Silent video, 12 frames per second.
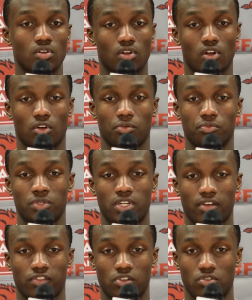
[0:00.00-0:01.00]
Oh, we
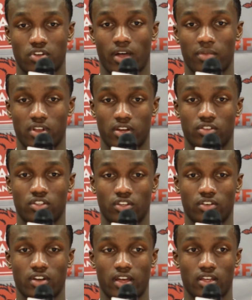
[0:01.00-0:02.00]
definitely knew coming in
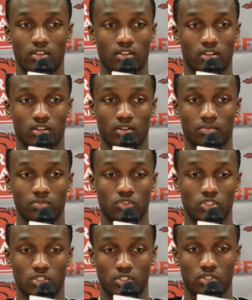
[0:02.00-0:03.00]
senior night,
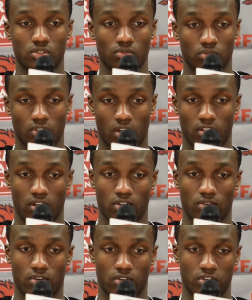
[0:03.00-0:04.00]
just with all that
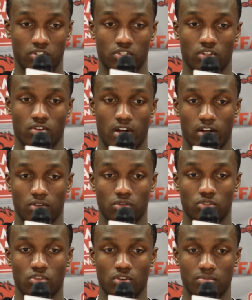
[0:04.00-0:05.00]
going on, just the crowd, it
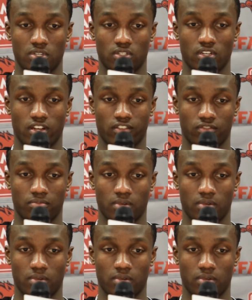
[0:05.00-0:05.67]
was going to be tough.